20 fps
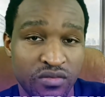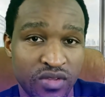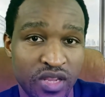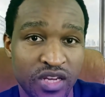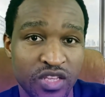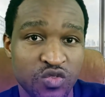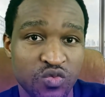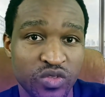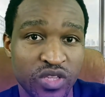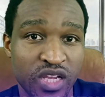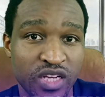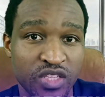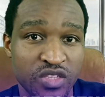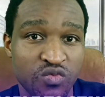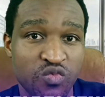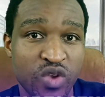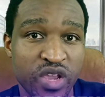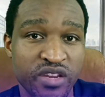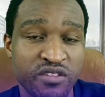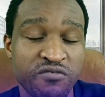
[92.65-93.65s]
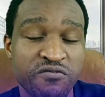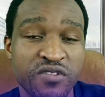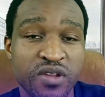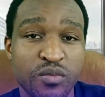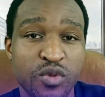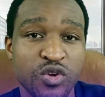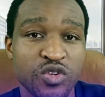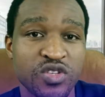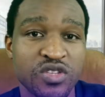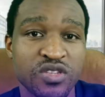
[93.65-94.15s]
That is where the
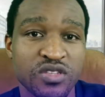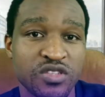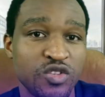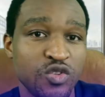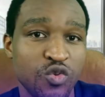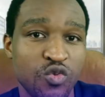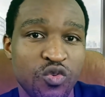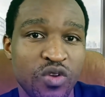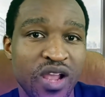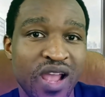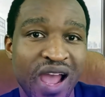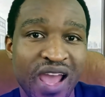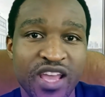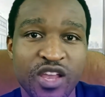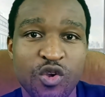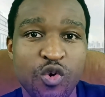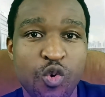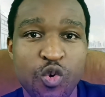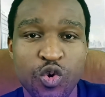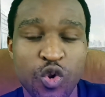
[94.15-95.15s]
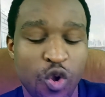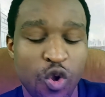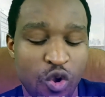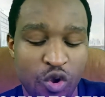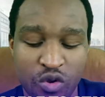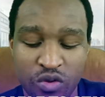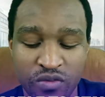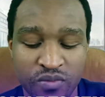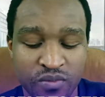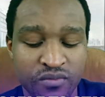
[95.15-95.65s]
famous, guy code
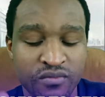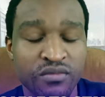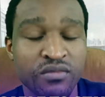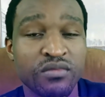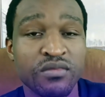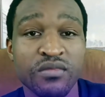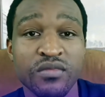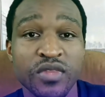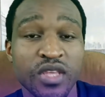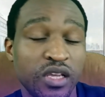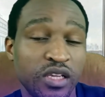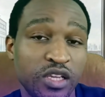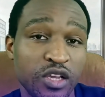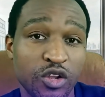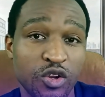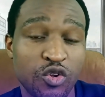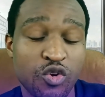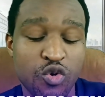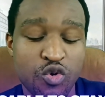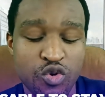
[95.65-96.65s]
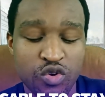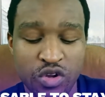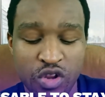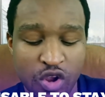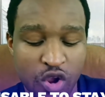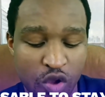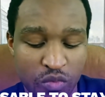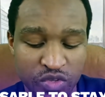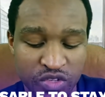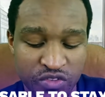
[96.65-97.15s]
or girl
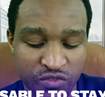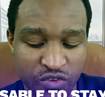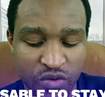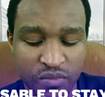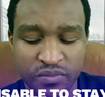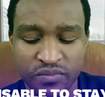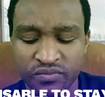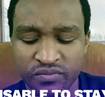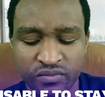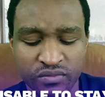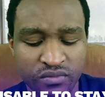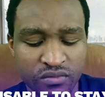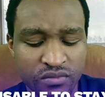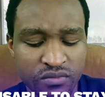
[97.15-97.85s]
code comes from.